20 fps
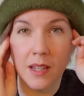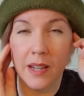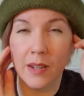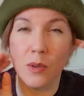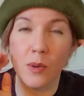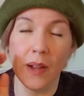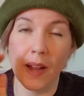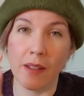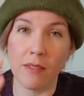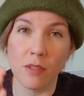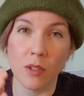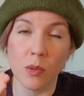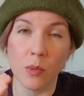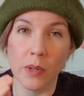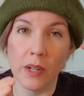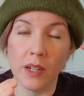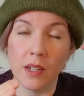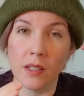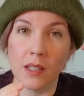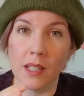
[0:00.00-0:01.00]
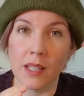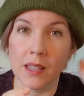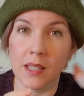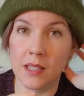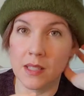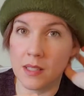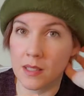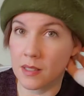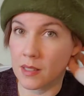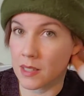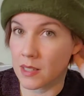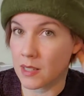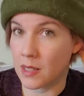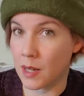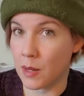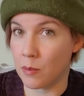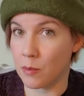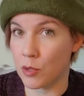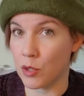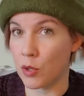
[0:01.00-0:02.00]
I don't ever wear it like this unless I'm